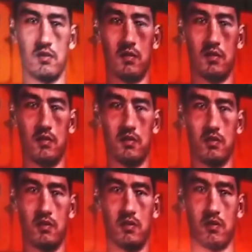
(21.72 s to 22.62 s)

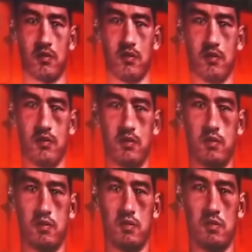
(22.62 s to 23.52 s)

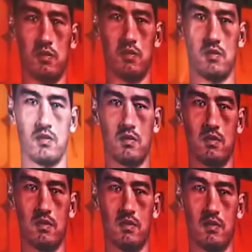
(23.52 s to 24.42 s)

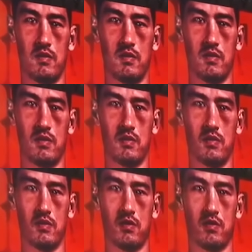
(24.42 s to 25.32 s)

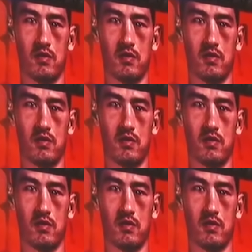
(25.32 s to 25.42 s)
No one is speaking in this clip.